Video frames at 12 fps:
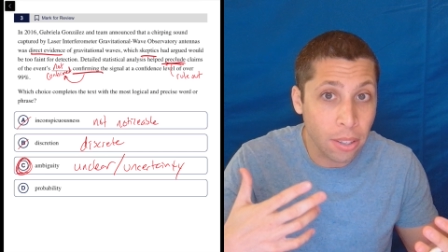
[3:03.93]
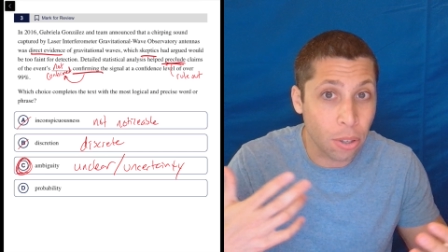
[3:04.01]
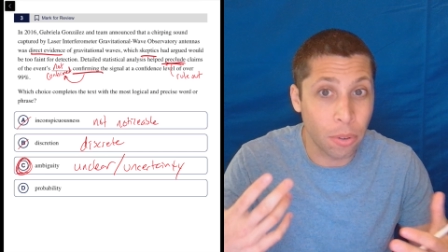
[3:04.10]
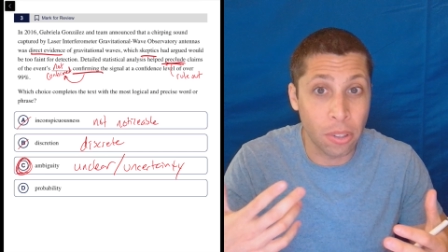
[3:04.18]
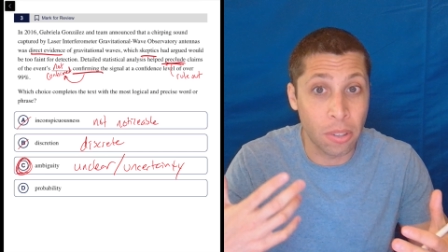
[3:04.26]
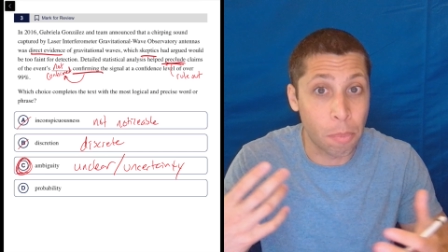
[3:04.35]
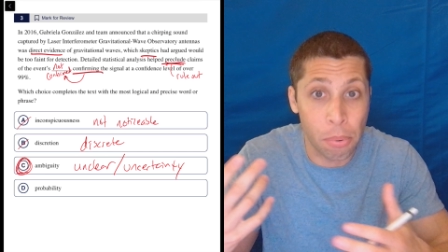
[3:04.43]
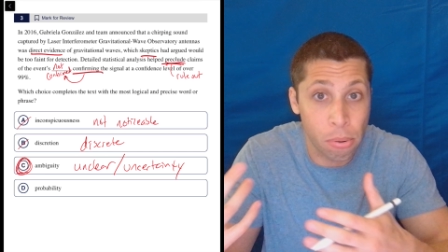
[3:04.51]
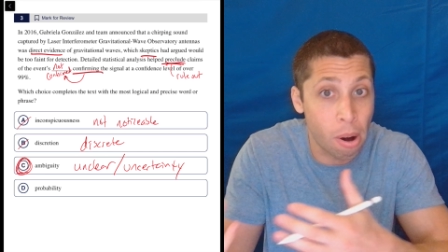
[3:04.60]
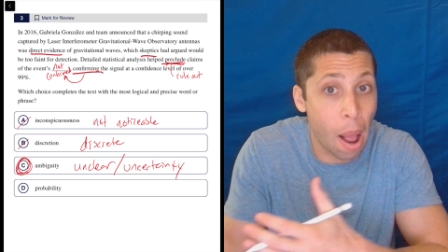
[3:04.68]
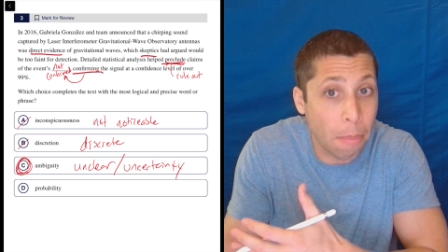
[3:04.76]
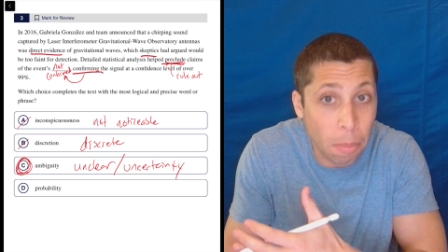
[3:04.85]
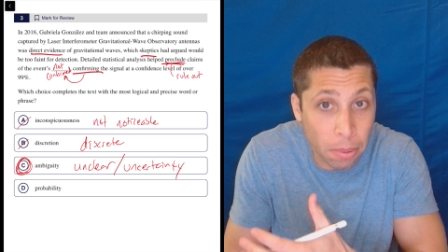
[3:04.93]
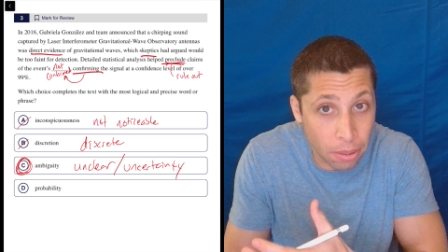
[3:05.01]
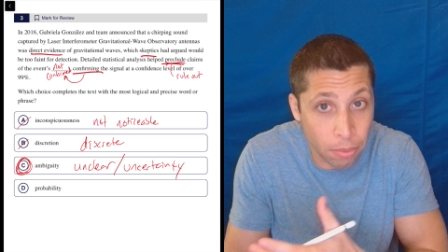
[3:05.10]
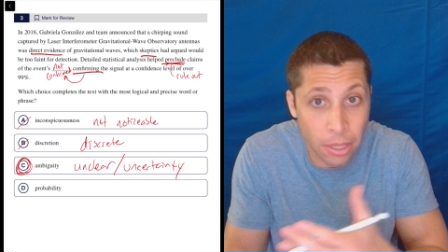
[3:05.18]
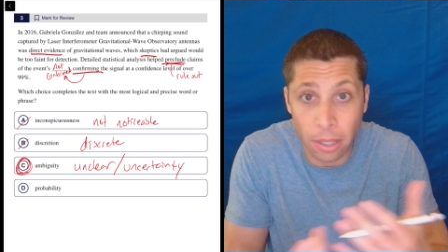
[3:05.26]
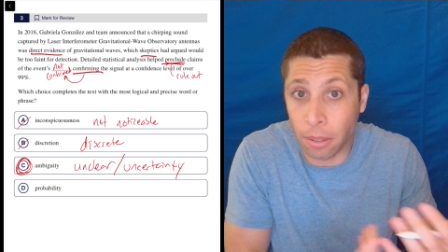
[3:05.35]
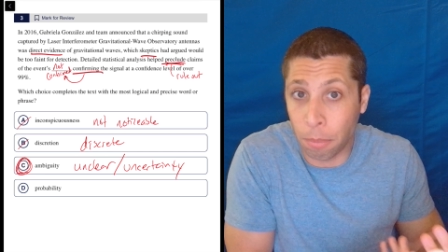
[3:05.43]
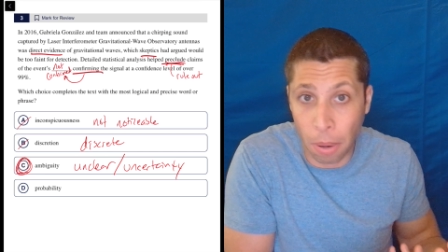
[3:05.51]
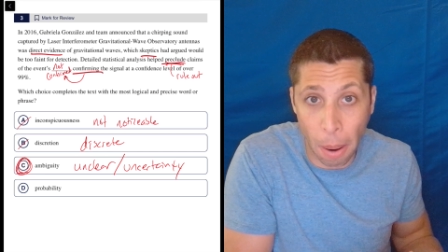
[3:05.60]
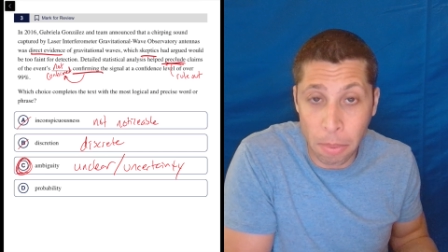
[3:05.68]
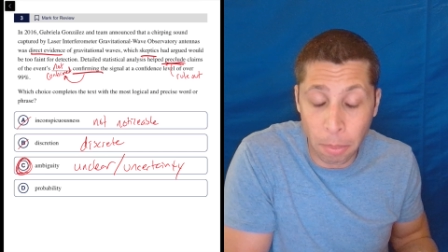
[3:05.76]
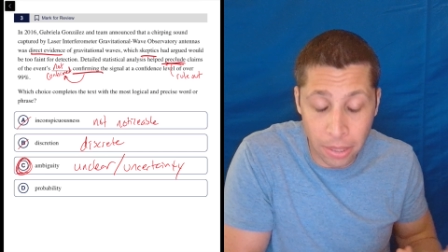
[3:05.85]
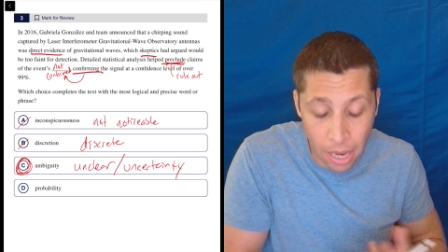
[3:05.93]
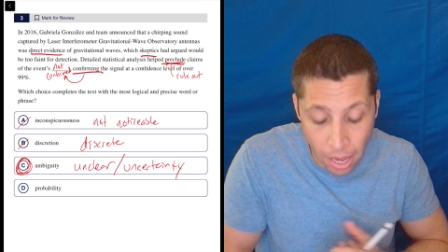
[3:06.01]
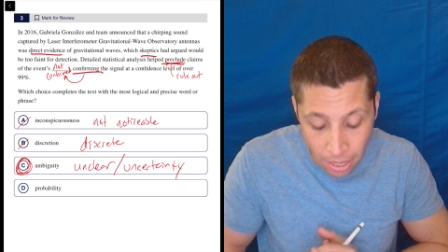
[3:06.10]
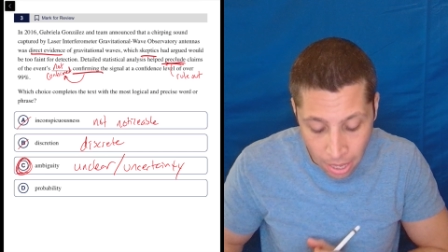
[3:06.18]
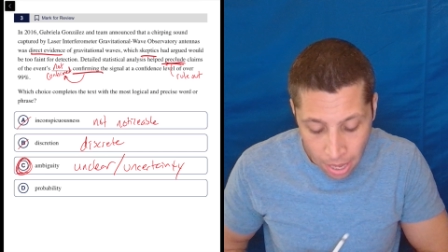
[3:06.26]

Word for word: So there's probably real, probably not.